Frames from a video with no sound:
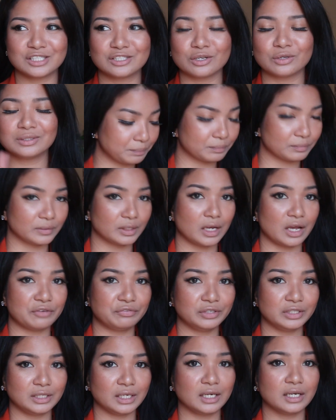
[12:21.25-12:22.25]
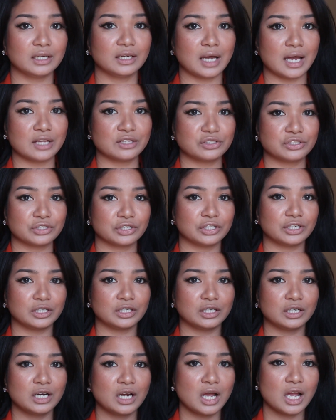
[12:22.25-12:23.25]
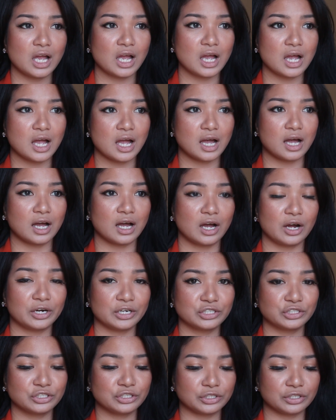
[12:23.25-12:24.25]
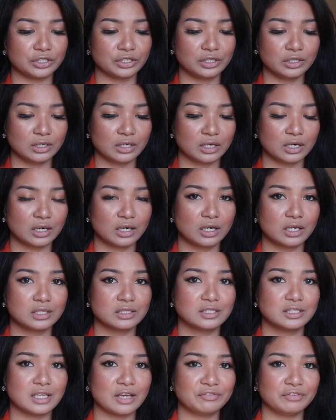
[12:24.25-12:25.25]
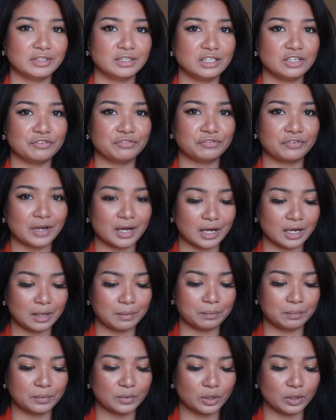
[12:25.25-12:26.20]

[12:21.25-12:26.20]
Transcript: So every day I answer Archer 75